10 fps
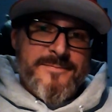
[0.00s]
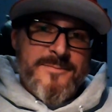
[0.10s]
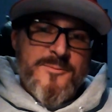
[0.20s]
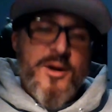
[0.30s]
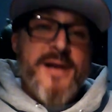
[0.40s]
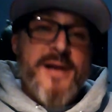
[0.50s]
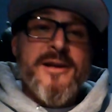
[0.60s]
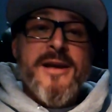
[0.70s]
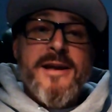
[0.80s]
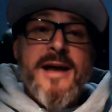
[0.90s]
Right,
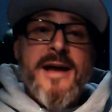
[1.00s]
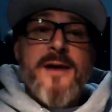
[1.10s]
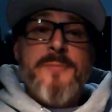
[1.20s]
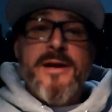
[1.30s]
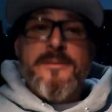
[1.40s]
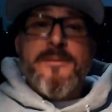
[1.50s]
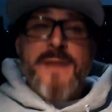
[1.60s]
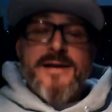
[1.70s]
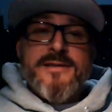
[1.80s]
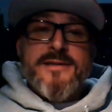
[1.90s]
and now I paid it
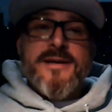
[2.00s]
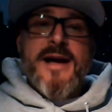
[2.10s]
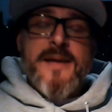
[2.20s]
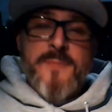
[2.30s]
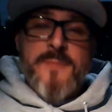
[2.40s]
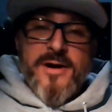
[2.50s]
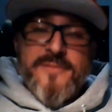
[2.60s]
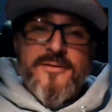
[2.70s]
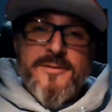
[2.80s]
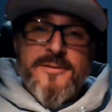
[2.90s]
back to the guy I bought it
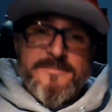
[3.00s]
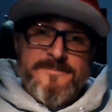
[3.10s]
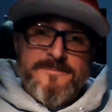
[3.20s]
from.